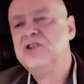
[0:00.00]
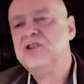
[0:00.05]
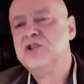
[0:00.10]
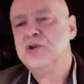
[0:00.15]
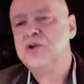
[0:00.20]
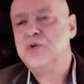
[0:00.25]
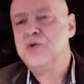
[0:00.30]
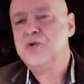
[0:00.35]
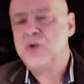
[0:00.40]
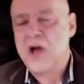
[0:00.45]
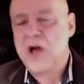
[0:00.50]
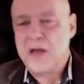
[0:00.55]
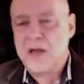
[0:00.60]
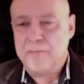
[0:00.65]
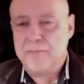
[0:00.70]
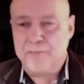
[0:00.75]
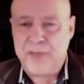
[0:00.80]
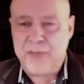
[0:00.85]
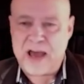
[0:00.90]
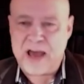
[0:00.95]
do
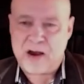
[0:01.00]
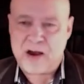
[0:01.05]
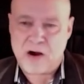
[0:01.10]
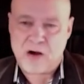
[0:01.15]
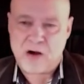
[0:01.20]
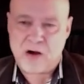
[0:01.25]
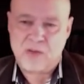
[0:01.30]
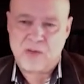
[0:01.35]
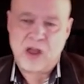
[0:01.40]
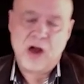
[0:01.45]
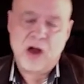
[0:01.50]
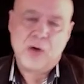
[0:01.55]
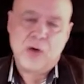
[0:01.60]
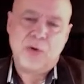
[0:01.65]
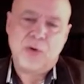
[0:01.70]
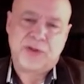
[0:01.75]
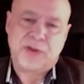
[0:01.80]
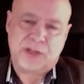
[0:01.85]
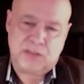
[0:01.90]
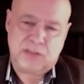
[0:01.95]
better
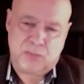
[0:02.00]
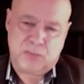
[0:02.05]
with